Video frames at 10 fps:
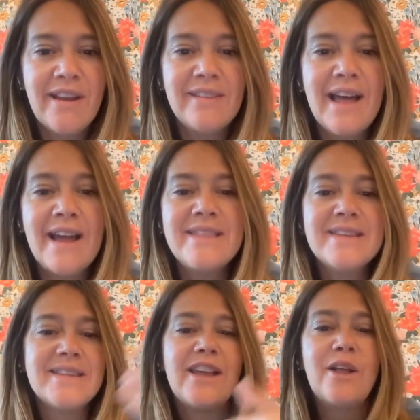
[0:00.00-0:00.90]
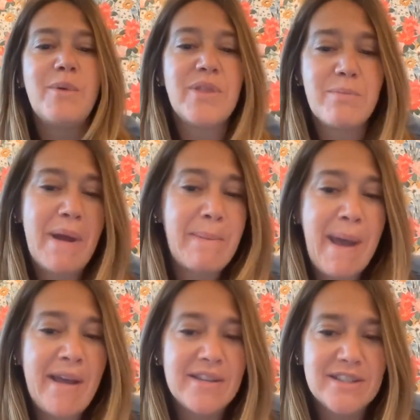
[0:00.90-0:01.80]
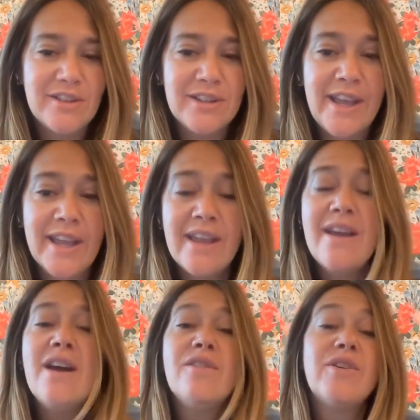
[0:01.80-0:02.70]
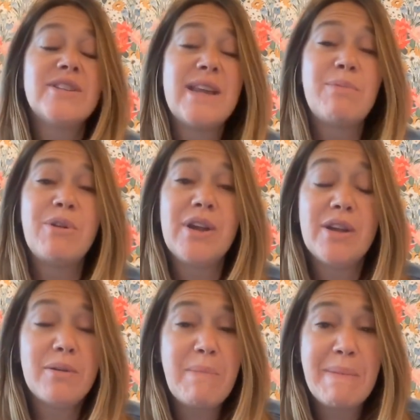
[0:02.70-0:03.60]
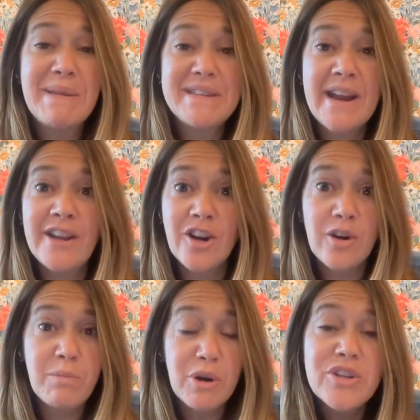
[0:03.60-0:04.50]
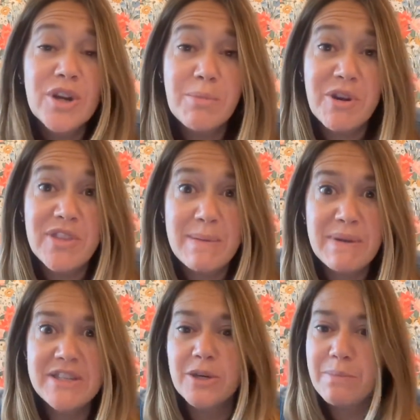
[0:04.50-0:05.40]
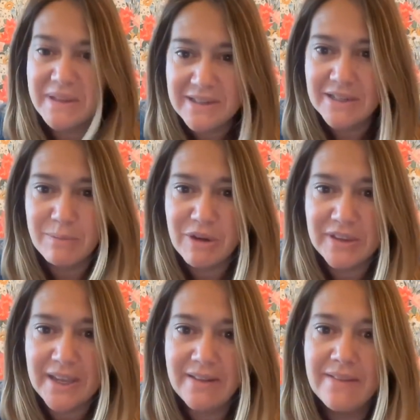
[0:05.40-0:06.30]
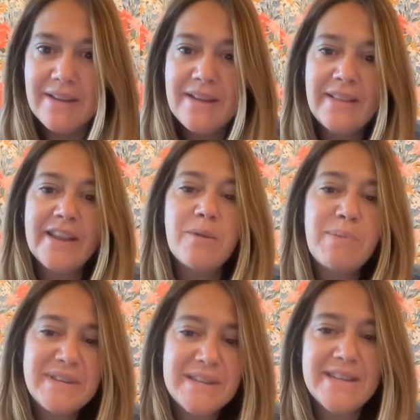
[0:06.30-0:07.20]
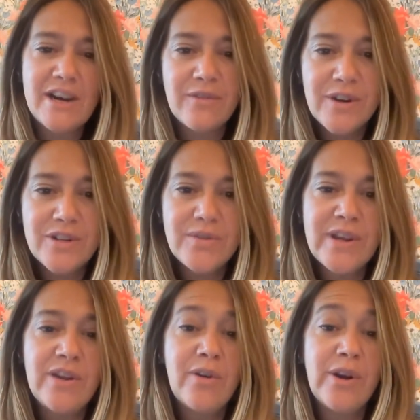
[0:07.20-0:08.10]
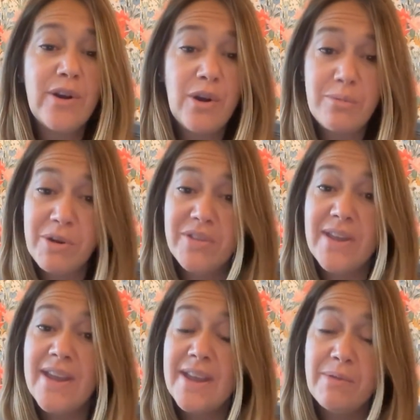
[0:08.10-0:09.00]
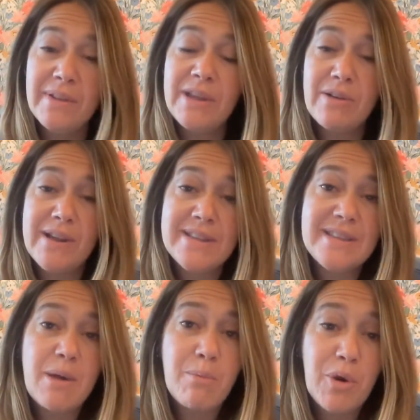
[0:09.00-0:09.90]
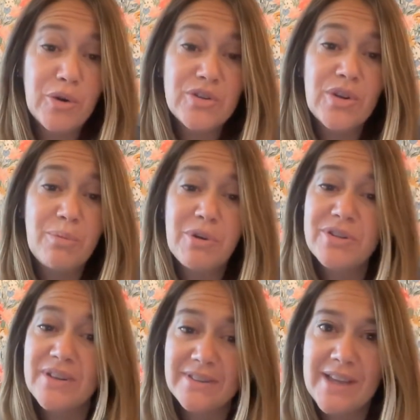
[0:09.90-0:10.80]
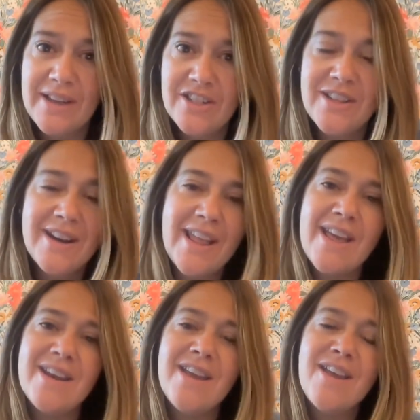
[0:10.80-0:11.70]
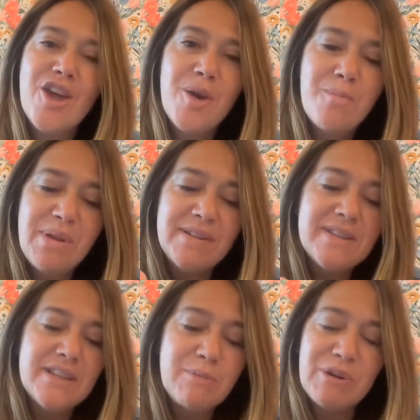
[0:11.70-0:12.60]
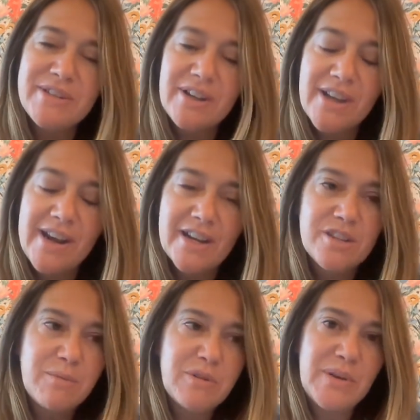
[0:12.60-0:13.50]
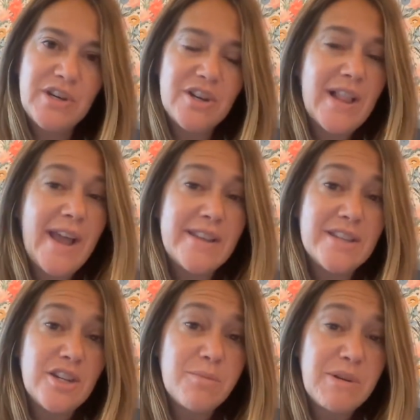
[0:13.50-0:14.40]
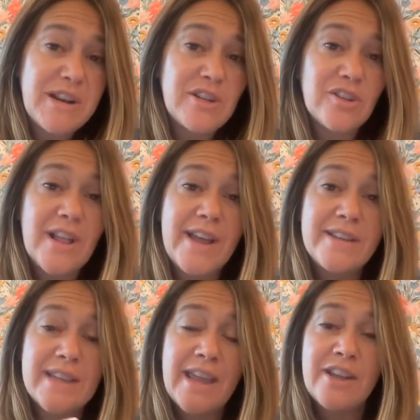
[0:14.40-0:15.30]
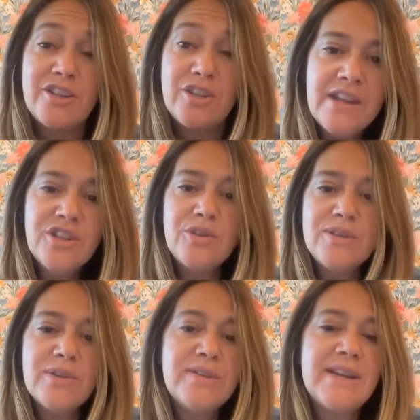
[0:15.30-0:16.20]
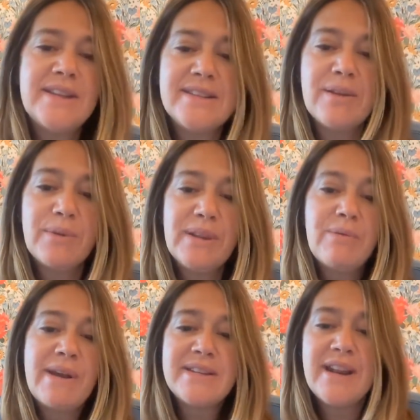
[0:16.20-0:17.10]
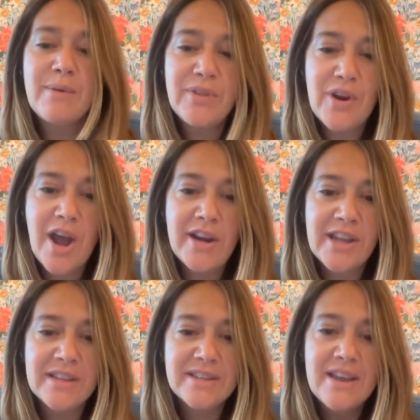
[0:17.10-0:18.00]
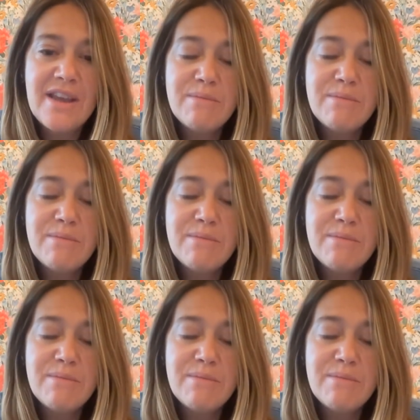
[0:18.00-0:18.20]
Align the sale with a milestone. Like, for example, maybe it's not your personal birthday, but it's your business birthday, like your business anniversary or your own birthday. It really creates that personal touch that, again, builds this personal connection between your clients and your potential clients. And choose those dates that really resonate with your audience.